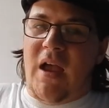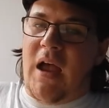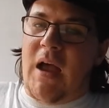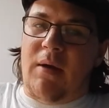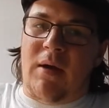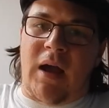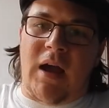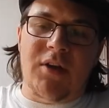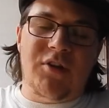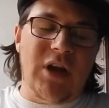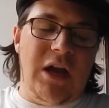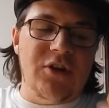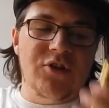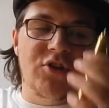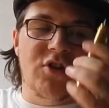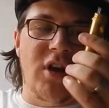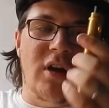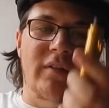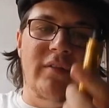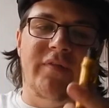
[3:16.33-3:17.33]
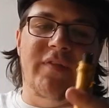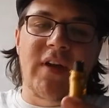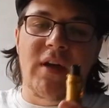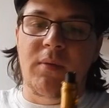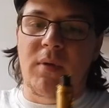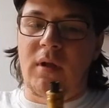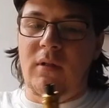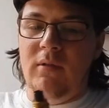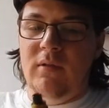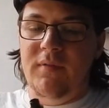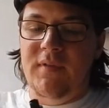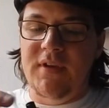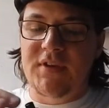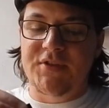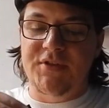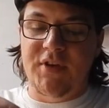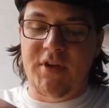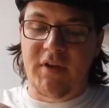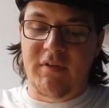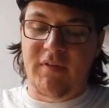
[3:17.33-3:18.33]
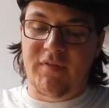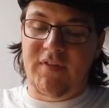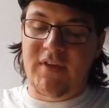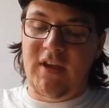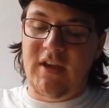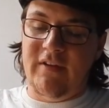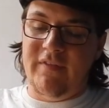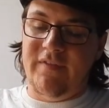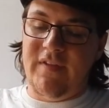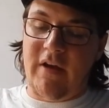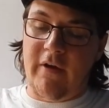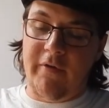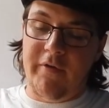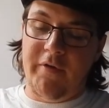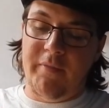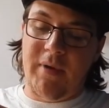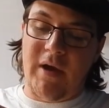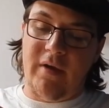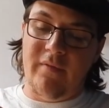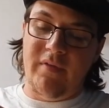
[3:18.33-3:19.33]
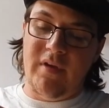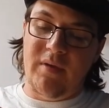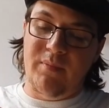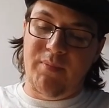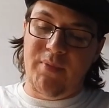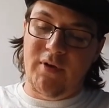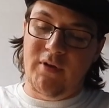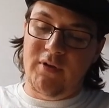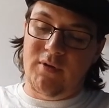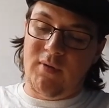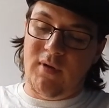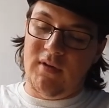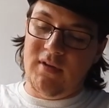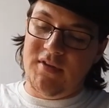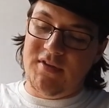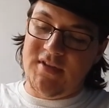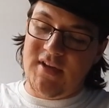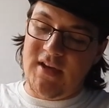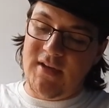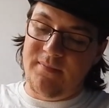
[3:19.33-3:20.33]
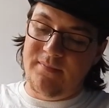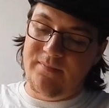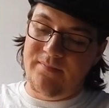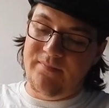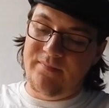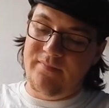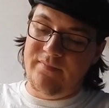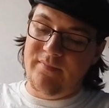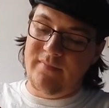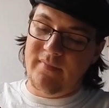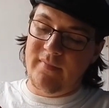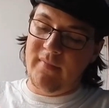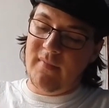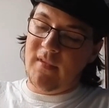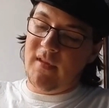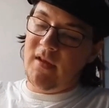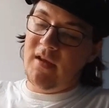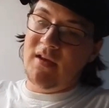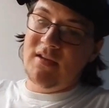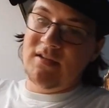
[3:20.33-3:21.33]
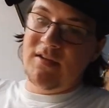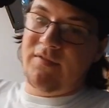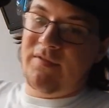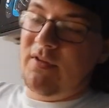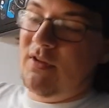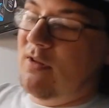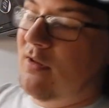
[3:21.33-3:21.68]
I just can't fare well with this. Another thing I've found about the build quality is if you